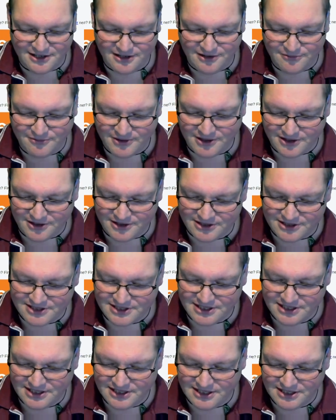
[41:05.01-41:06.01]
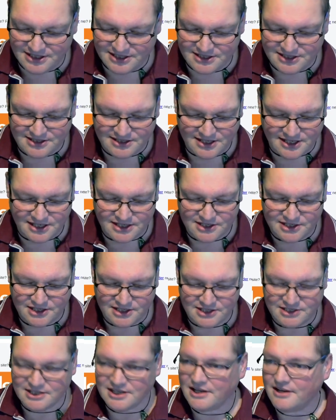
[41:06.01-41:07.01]
If we go to
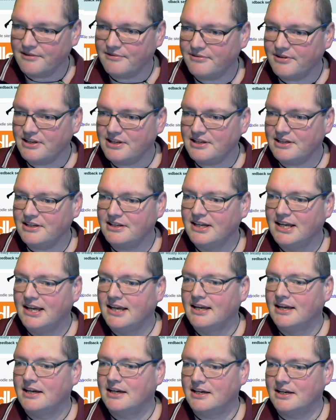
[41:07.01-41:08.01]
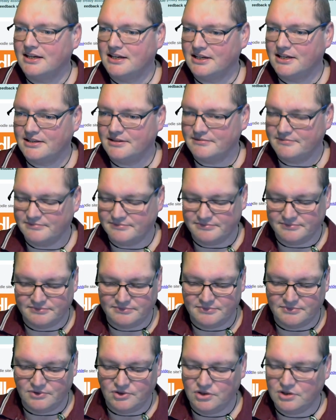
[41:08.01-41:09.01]
cd/srv,
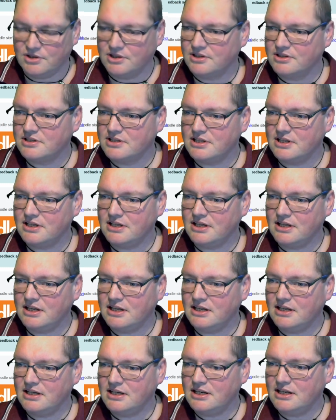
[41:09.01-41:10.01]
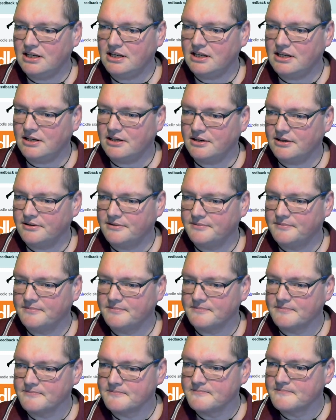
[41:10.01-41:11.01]
you can see in here,
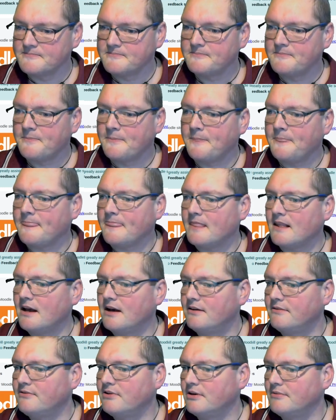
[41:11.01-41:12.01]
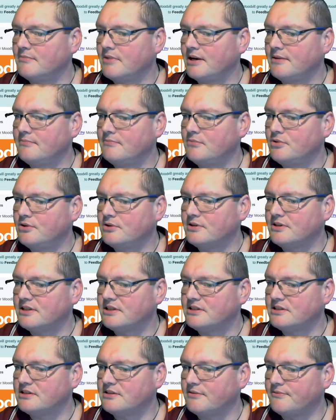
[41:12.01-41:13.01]
I've got my Moodle.
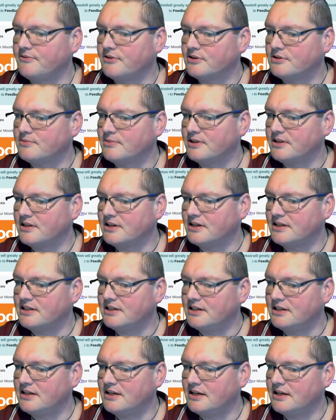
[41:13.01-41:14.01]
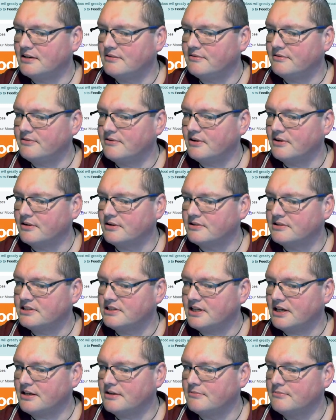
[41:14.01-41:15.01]
This is the first one that I did. And we've got
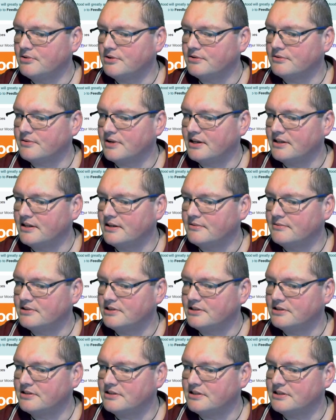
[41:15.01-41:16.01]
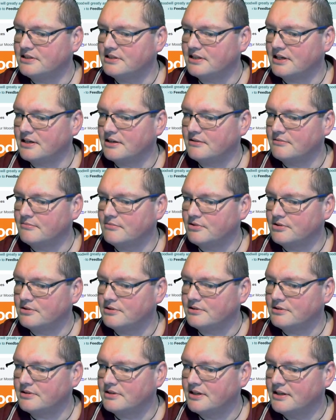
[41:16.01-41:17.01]
second Moodle right there, which is the second
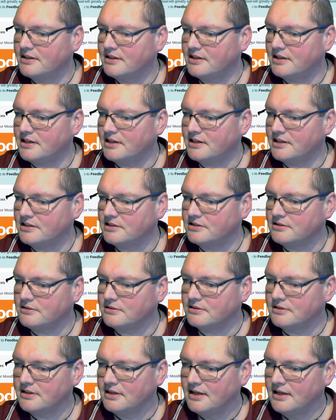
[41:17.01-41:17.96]
Moodle that I installed.